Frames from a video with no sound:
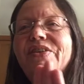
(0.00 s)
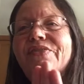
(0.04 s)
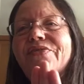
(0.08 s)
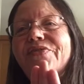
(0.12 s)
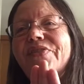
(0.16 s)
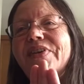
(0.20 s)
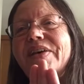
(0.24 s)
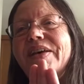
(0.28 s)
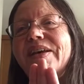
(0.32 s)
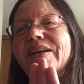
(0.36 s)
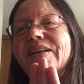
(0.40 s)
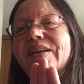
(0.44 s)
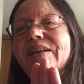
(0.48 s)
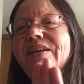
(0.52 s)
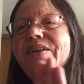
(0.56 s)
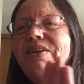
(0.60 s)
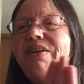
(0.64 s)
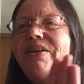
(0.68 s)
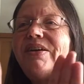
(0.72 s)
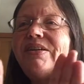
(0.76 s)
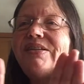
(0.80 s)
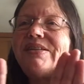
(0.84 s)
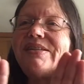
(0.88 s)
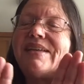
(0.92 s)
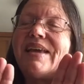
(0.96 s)
the
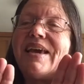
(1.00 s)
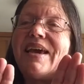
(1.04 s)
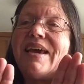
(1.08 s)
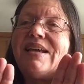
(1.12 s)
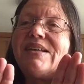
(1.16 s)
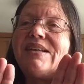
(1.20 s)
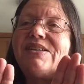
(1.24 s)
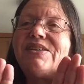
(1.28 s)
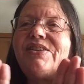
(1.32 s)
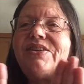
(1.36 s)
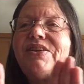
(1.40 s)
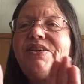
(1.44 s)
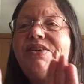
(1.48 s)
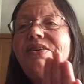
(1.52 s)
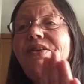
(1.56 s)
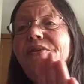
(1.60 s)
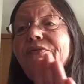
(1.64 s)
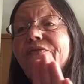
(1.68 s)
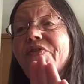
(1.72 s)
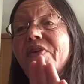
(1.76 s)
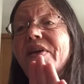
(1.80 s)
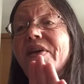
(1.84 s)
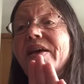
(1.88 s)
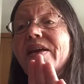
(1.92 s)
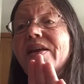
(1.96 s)
fiddlers, dance to the
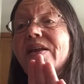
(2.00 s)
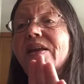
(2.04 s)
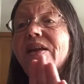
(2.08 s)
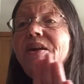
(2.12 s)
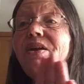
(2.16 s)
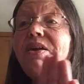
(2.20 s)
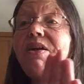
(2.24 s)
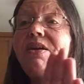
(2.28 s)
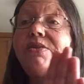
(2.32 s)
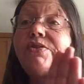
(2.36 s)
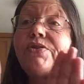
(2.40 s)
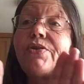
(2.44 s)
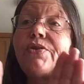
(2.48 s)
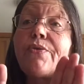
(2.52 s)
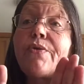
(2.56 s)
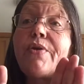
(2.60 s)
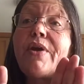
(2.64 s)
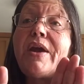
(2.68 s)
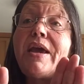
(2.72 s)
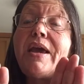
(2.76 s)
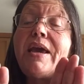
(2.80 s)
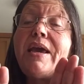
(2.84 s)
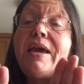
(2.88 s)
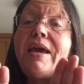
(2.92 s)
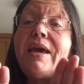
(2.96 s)
fiddlers
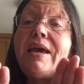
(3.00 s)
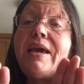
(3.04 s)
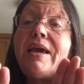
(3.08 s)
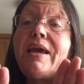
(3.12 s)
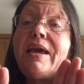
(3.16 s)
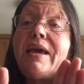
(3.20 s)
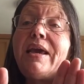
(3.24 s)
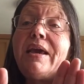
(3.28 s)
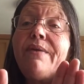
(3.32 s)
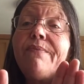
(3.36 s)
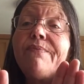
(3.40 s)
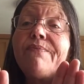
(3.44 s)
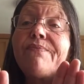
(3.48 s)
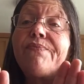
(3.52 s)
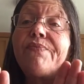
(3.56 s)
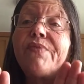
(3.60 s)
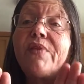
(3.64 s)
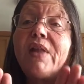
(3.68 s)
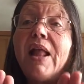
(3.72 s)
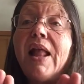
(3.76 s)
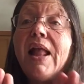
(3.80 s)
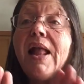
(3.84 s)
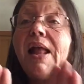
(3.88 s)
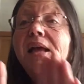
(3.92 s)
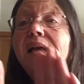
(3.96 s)
three.
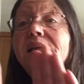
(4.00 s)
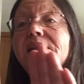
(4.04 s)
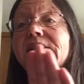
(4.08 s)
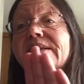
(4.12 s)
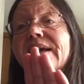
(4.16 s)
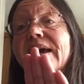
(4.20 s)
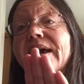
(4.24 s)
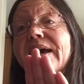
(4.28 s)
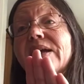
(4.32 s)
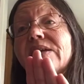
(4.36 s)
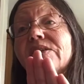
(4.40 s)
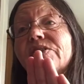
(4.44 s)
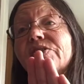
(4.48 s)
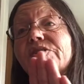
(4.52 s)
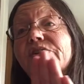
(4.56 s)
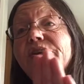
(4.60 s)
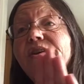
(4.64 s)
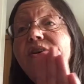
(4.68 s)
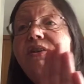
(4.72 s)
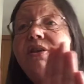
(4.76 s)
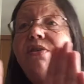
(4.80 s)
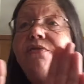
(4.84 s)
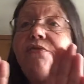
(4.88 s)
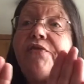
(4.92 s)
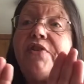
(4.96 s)
Dance
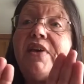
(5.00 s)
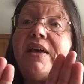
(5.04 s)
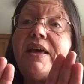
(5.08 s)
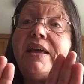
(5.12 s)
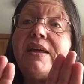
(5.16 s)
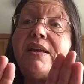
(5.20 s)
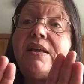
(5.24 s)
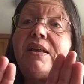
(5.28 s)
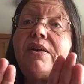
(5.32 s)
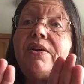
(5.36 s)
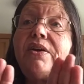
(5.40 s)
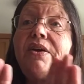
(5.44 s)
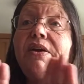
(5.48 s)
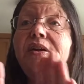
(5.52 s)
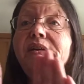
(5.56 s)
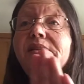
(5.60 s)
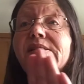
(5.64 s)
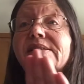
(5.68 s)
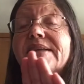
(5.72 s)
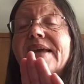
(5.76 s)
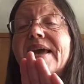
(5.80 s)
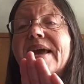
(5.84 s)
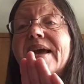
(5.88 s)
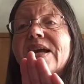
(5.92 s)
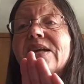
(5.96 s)
to the
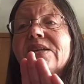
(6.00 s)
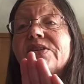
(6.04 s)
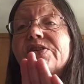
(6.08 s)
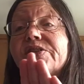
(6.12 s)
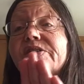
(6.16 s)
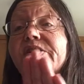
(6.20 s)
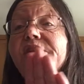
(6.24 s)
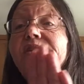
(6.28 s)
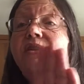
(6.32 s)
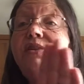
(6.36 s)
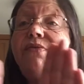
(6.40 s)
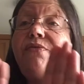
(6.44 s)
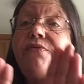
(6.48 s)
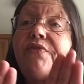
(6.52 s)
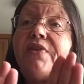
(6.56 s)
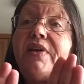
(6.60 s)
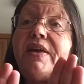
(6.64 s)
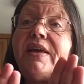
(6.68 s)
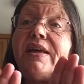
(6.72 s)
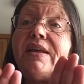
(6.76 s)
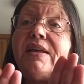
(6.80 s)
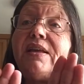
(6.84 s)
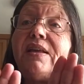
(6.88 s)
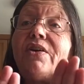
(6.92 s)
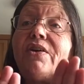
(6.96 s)
fiddlers, dance to the
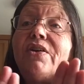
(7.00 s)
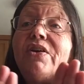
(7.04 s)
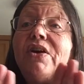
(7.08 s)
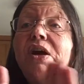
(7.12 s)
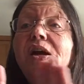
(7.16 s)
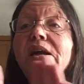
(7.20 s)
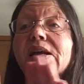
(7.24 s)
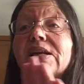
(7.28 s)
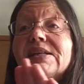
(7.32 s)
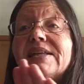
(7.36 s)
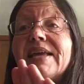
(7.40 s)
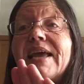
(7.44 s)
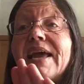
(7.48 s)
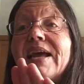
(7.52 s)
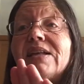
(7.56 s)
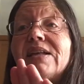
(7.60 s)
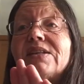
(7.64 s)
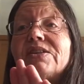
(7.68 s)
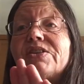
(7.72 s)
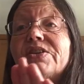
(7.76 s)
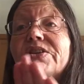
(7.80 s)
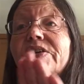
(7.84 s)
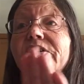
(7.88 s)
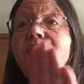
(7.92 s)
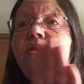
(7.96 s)
fiddler,
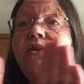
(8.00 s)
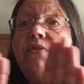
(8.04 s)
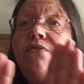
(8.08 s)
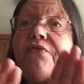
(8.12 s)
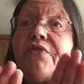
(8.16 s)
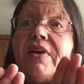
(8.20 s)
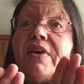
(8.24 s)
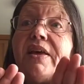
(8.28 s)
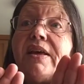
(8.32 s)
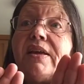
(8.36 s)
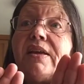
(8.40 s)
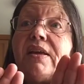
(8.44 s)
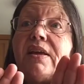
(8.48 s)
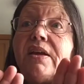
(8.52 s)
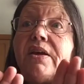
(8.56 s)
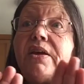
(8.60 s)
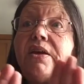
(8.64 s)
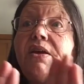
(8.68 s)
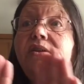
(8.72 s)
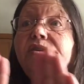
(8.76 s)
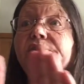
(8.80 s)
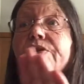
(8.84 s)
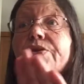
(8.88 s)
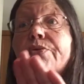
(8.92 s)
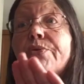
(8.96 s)
dance to the
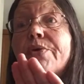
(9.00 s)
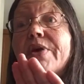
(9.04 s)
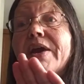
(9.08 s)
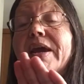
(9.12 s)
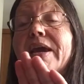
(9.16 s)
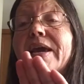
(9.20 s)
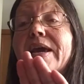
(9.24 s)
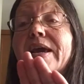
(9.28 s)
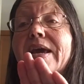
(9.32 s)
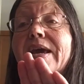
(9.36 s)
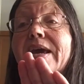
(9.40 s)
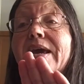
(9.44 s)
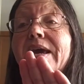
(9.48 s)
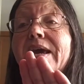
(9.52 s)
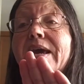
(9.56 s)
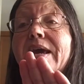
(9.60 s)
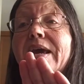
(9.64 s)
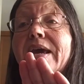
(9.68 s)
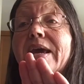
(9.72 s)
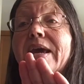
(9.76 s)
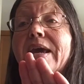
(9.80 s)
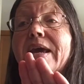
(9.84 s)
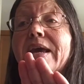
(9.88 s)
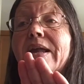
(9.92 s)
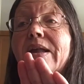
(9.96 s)
fiddlers
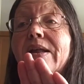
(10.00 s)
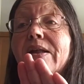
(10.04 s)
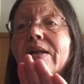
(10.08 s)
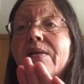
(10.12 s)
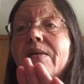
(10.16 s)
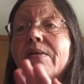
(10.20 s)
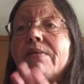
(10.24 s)
three.